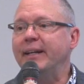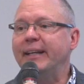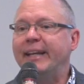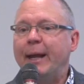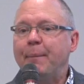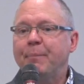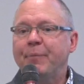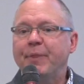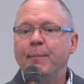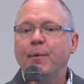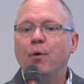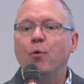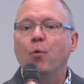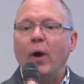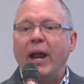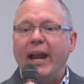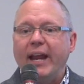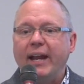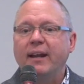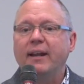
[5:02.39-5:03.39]
and kept them
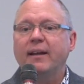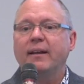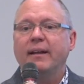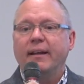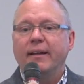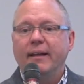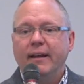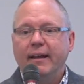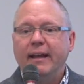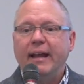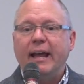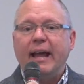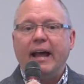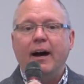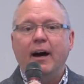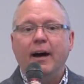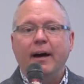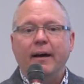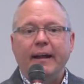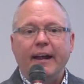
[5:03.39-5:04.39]
awake
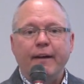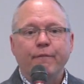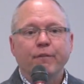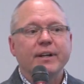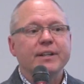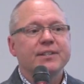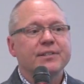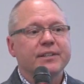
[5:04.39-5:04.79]
every